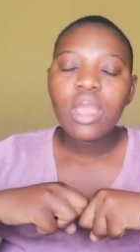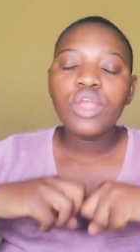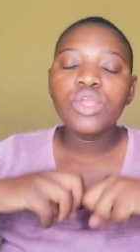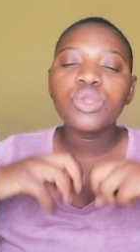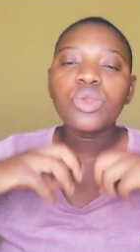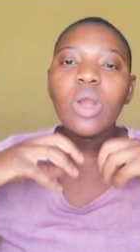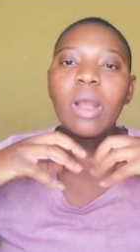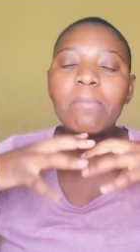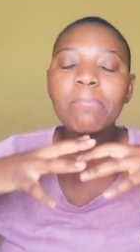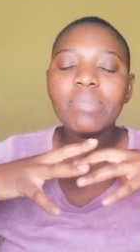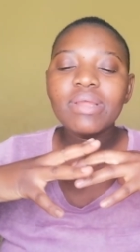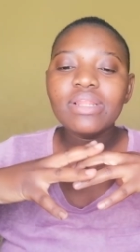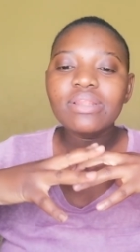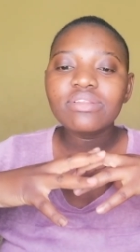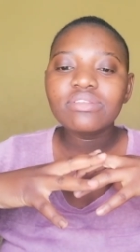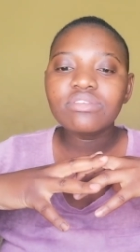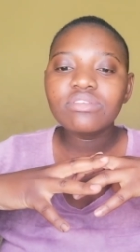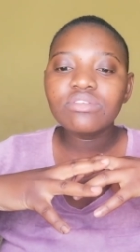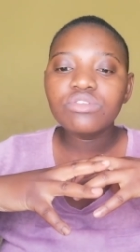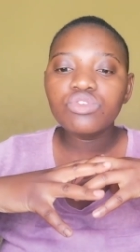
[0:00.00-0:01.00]
your
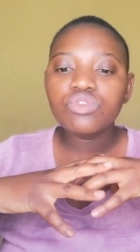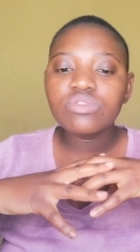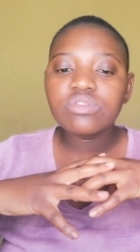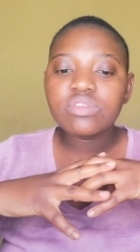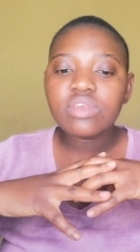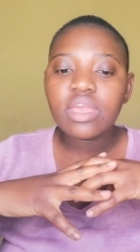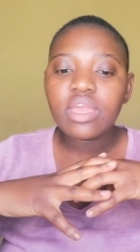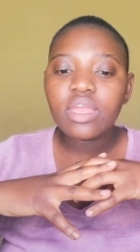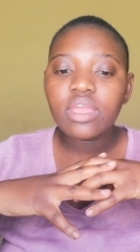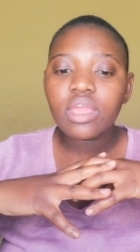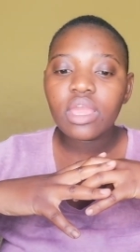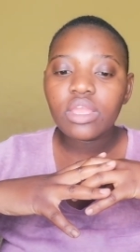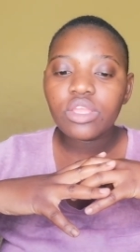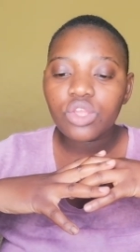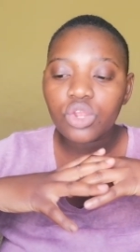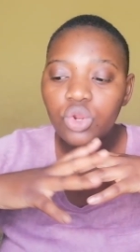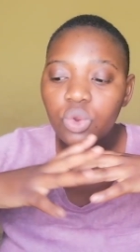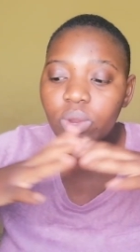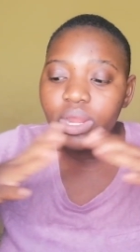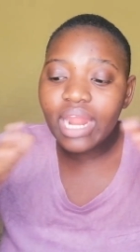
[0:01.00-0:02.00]
ability to say,
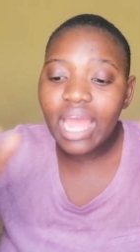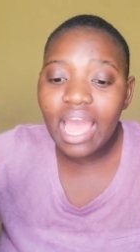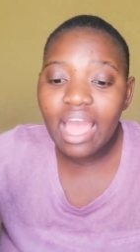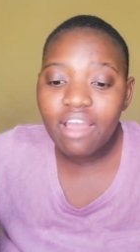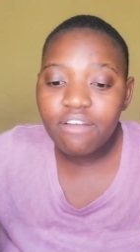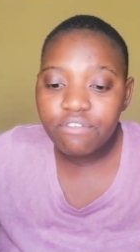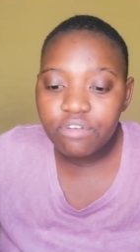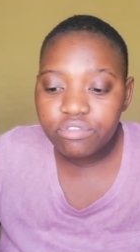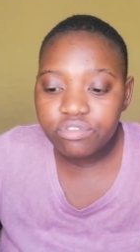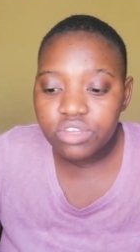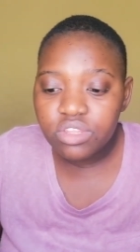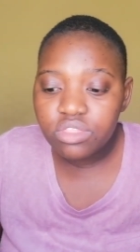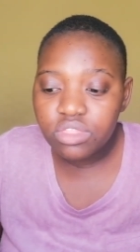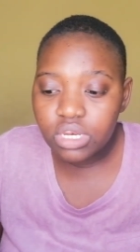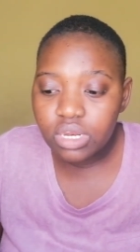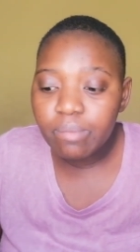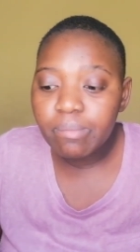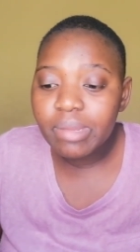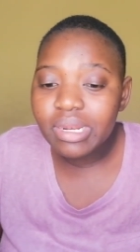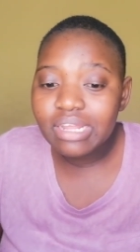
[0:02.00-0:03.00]
you know what, I have
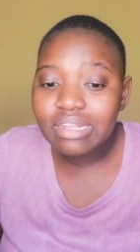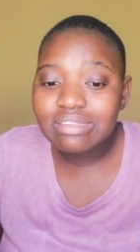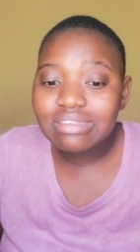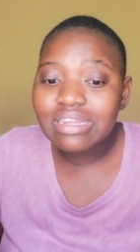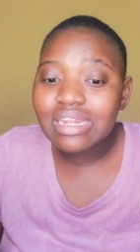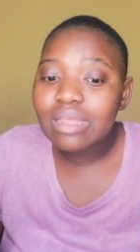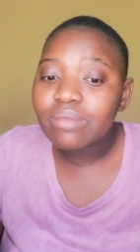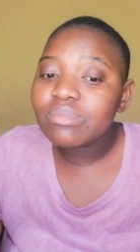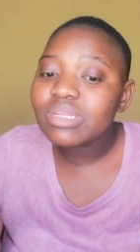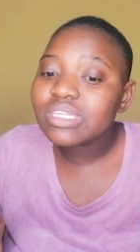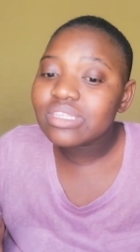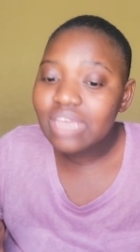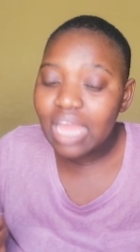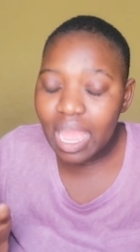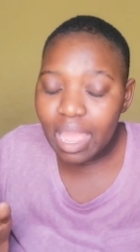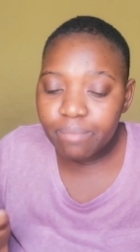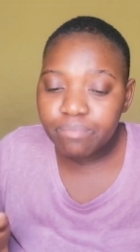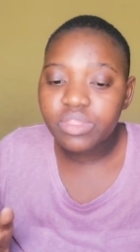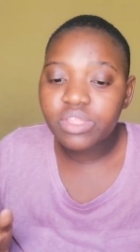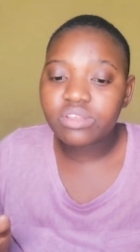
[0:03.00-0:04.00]
53 minutes, let me
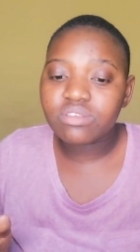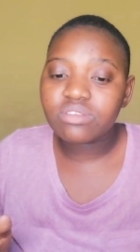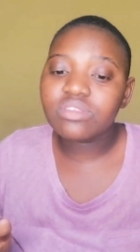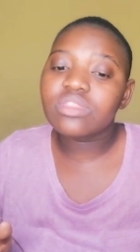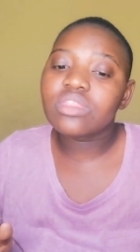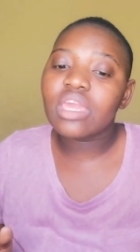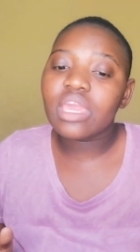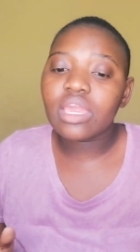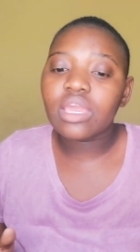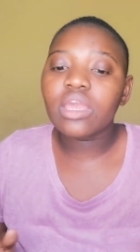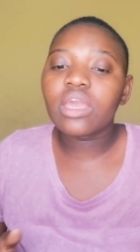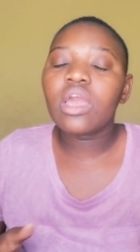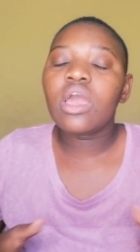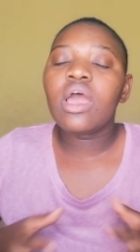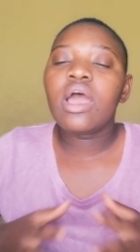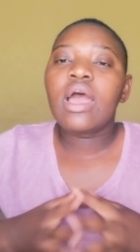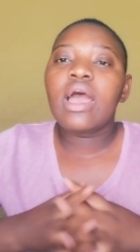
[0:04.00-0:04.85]
type this thing